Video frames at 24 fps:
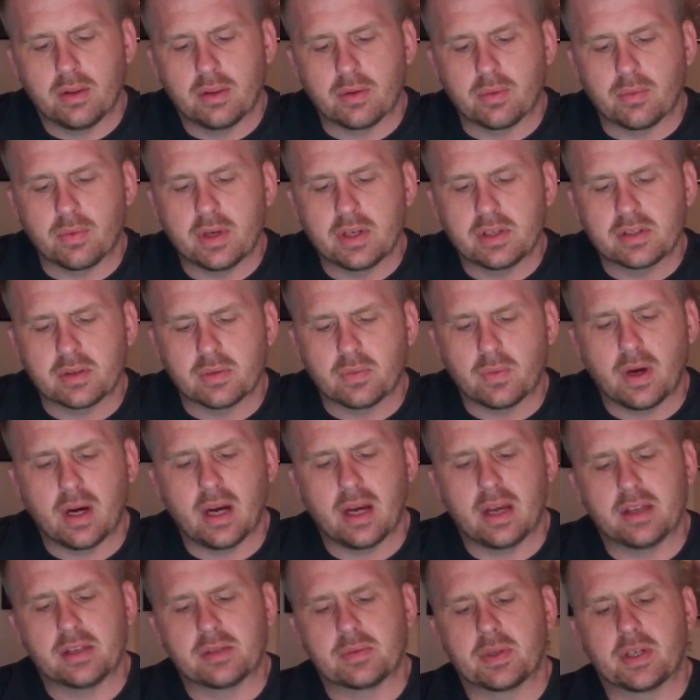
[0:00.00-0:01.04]
The reason
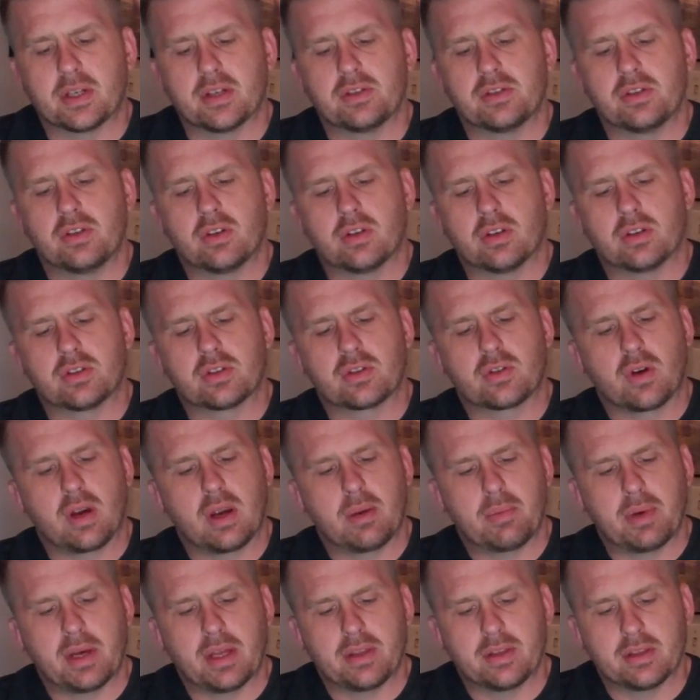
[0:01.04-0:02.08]
why is because you could
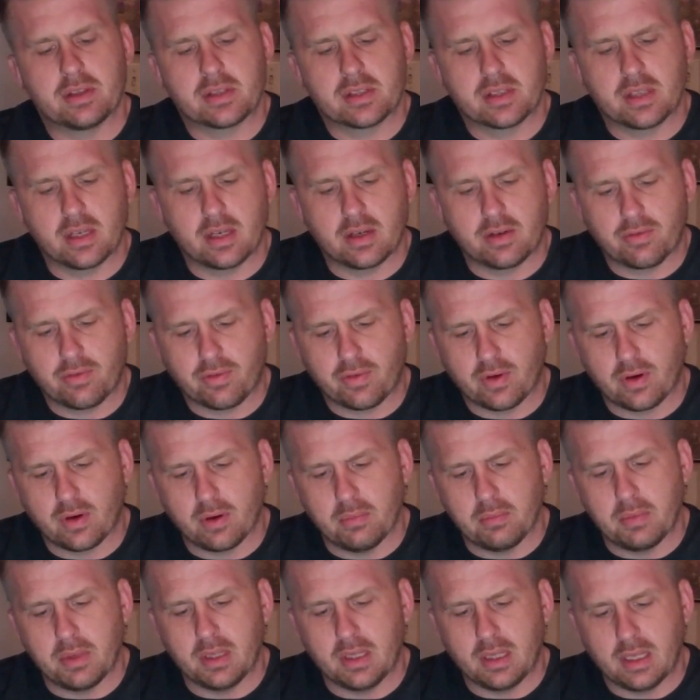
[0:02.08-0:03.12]
scrape on this thing for
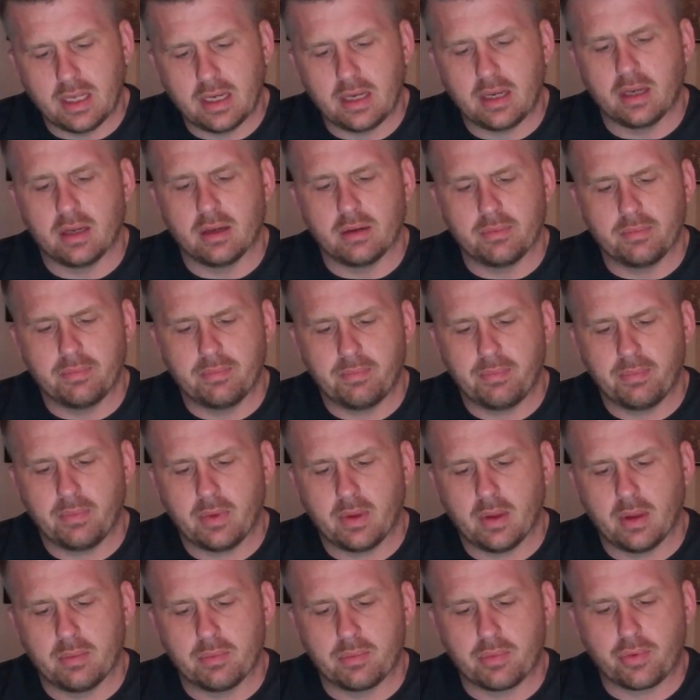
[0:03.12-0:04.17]
a millennium
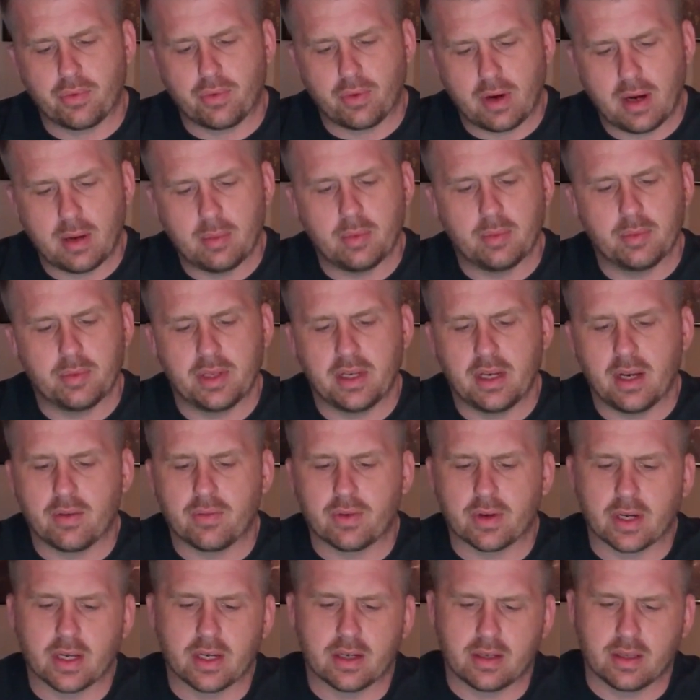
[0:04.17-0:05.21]
and probably
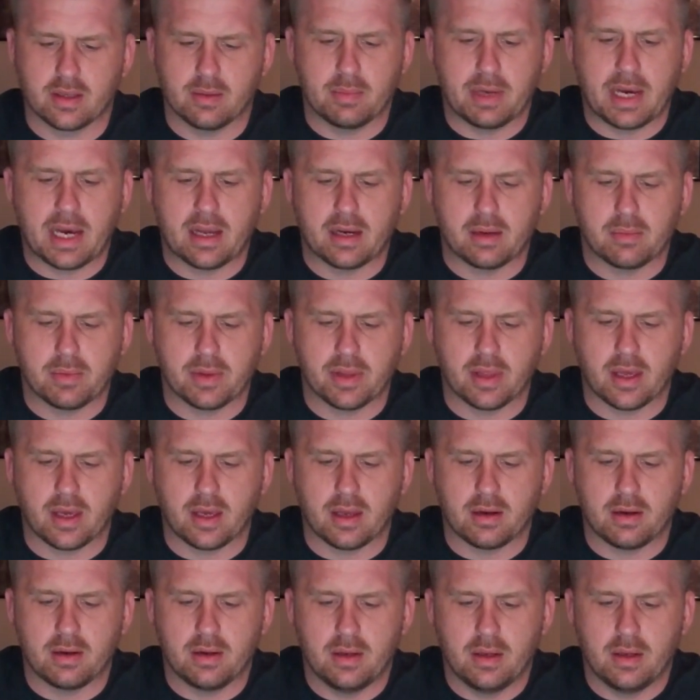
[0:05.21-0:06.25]
never get to the bottom of that.